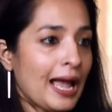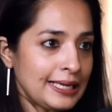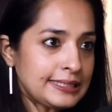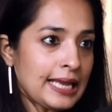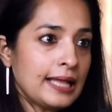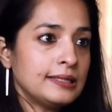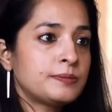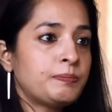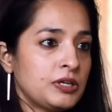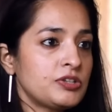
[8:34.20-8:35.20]
my
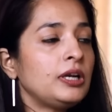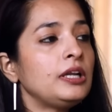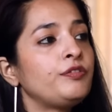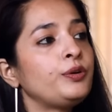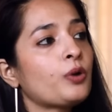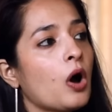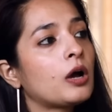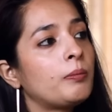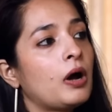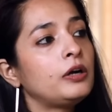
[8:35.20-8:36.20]
stance personally if you
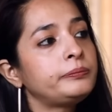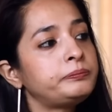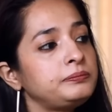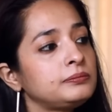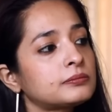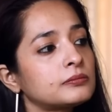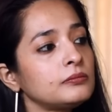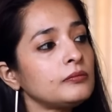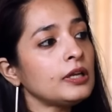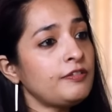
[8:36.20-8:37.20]
talk
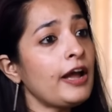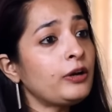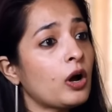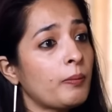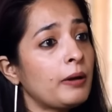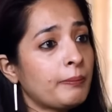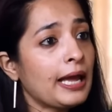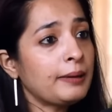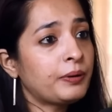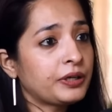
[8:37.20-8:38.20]
about if i talk about
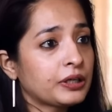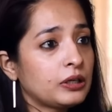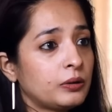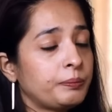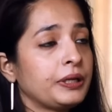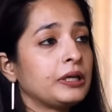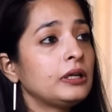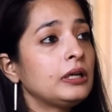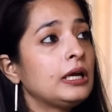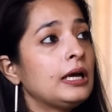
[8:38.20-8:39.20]
my particular
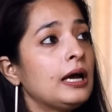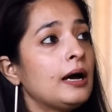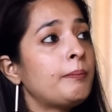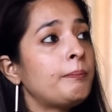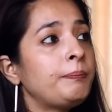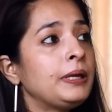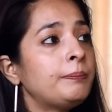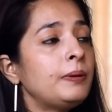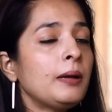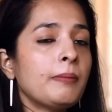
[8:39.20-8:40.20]
opinion um,
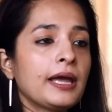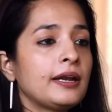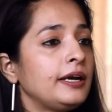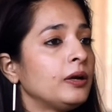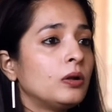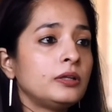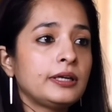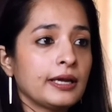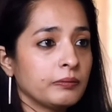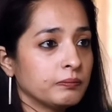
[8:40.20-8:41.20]
people are migrating all
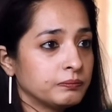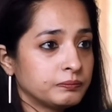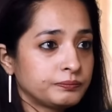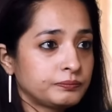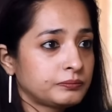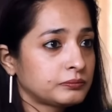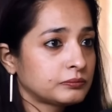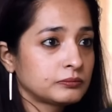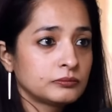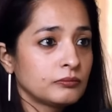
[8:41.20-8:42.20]
the time mm.
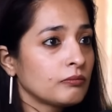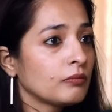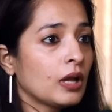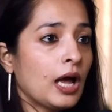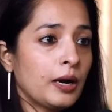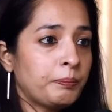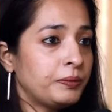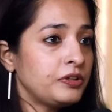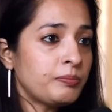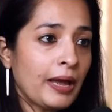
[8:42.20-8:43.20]

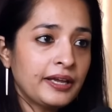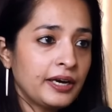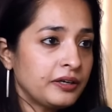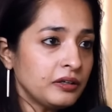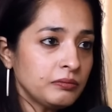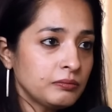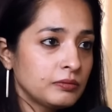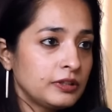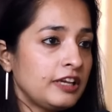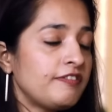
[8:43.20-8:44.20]
harappans migrated
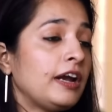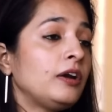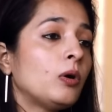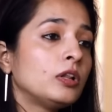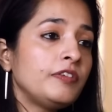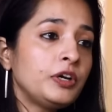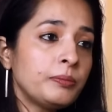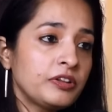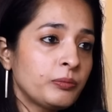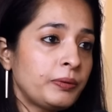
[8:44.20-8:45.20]
they went all the way
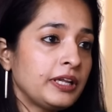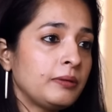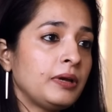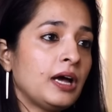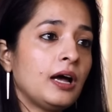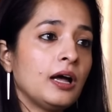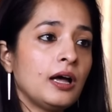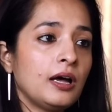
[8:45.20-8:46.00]
to mesopotamia